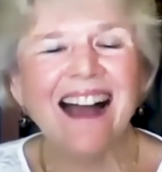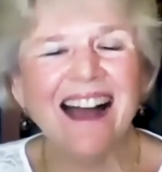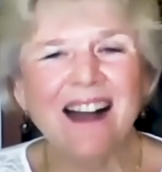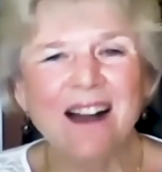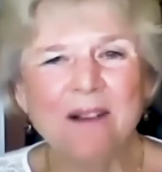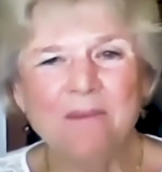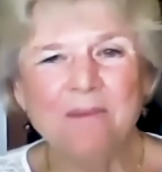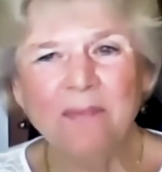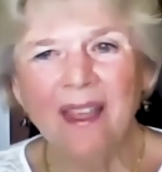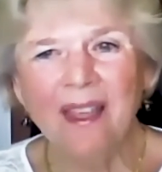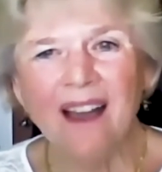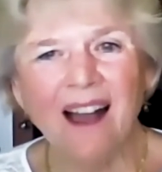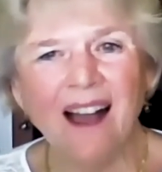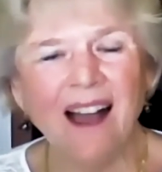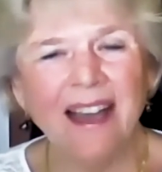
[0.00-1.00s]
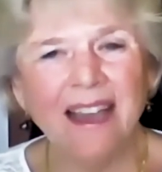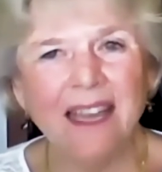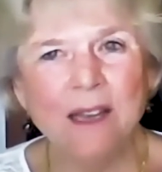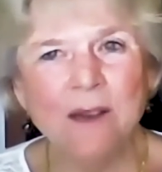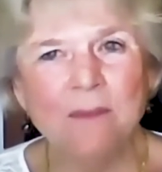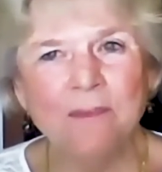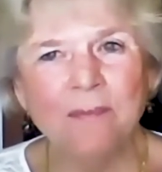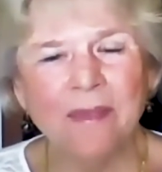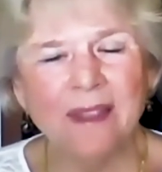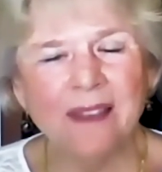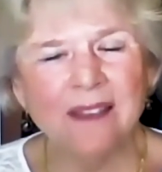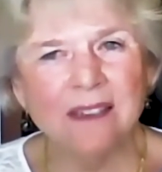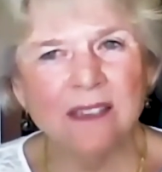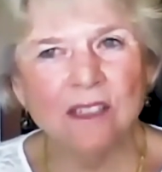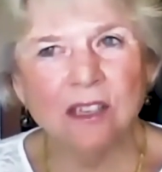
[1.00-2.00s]
I am
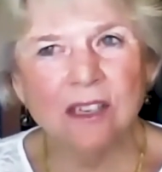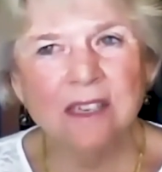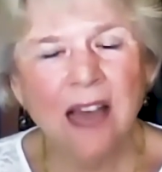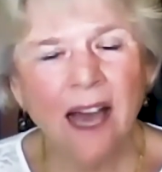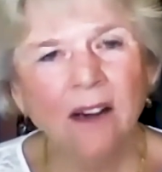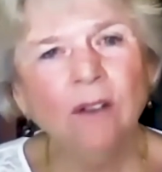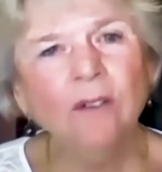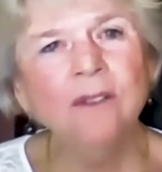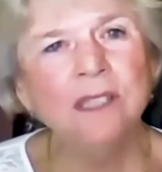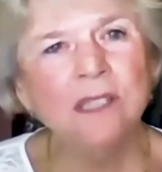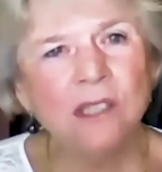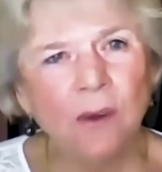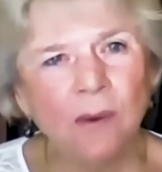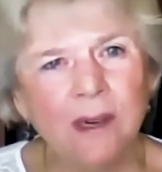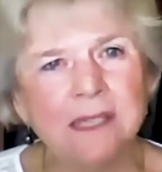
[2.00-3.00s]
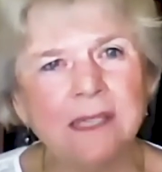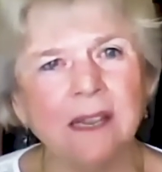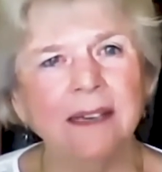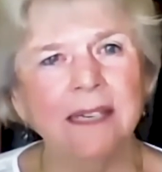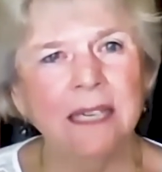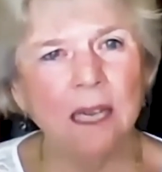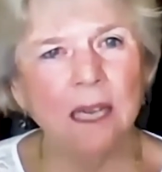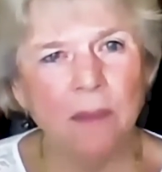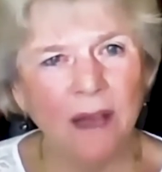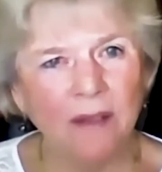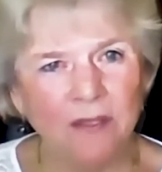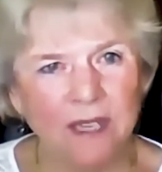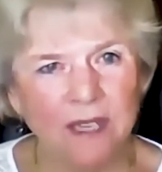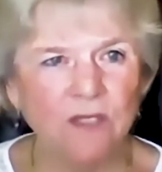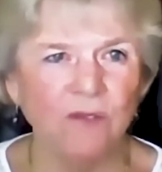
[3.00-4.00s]
not only so excited
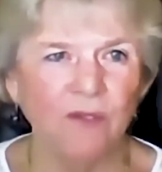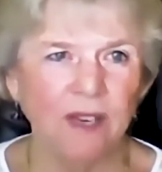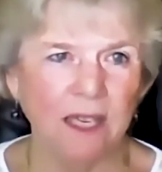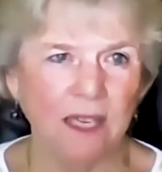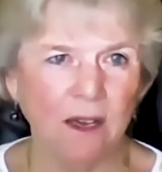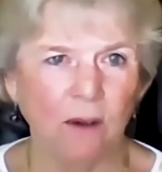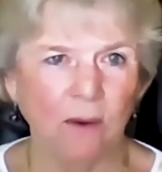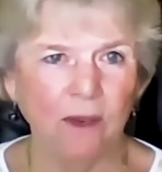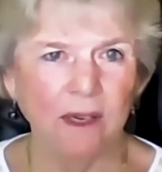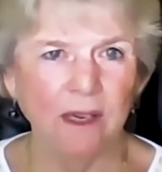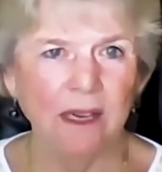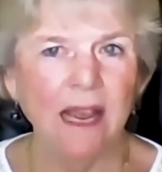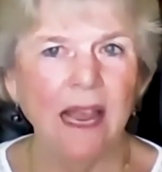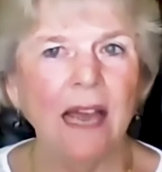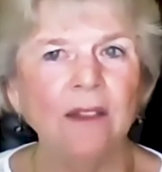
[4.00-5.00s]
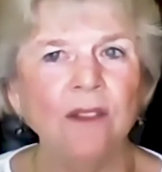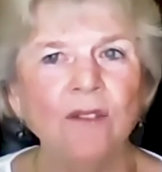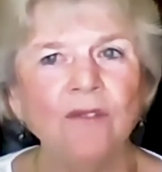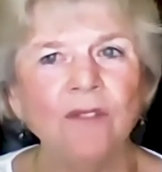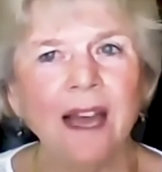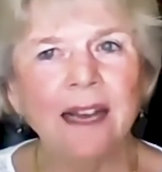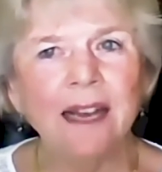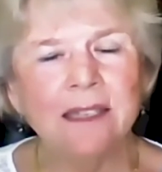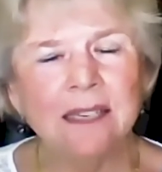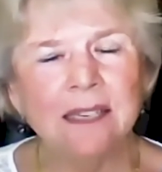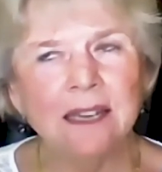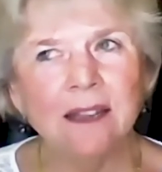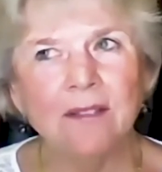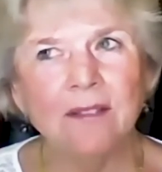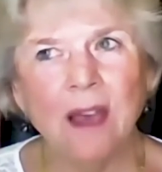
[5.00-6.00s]
about this video and the fact
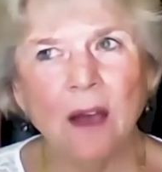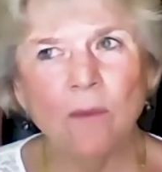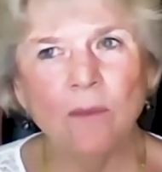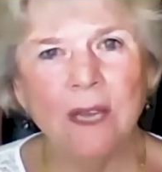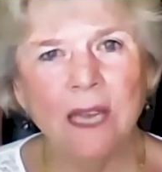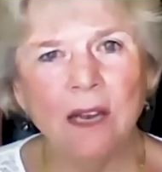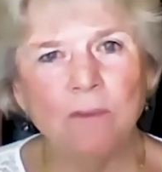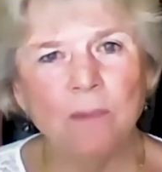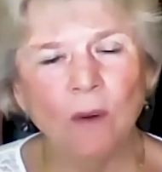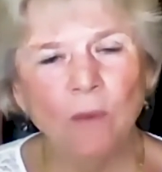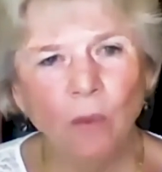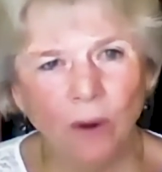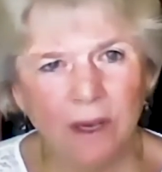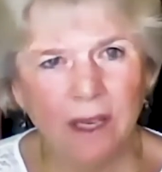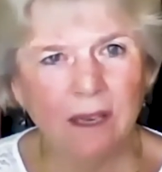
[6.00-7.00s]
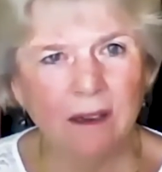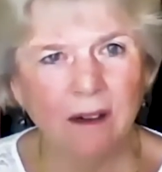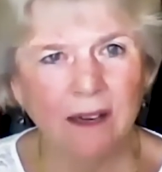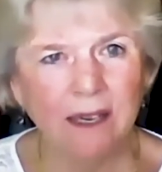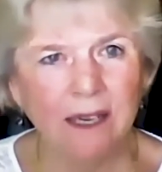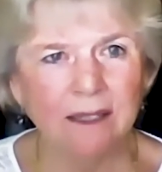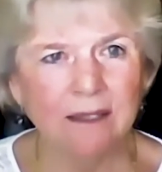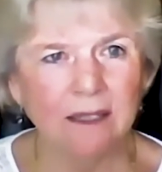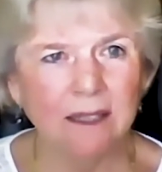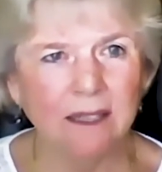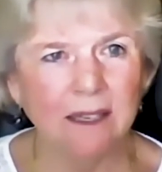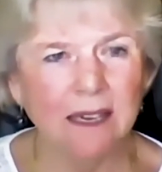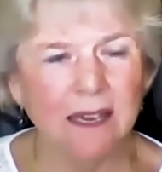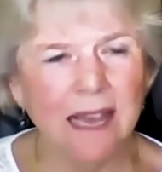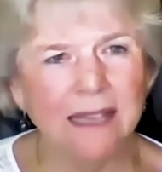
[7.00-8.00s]
that we have been working on it
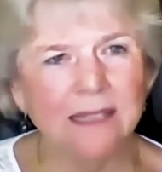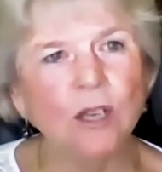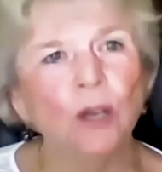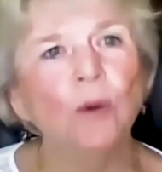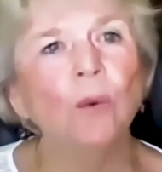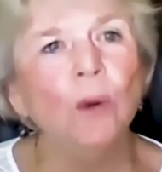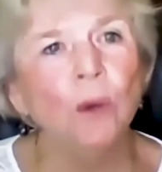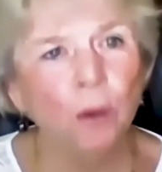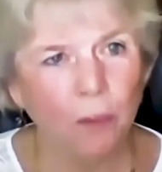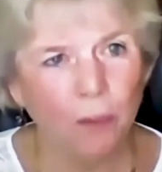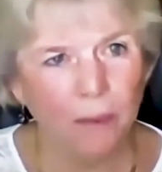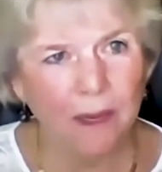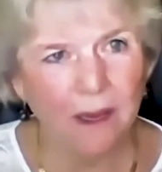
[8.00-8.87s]
as a group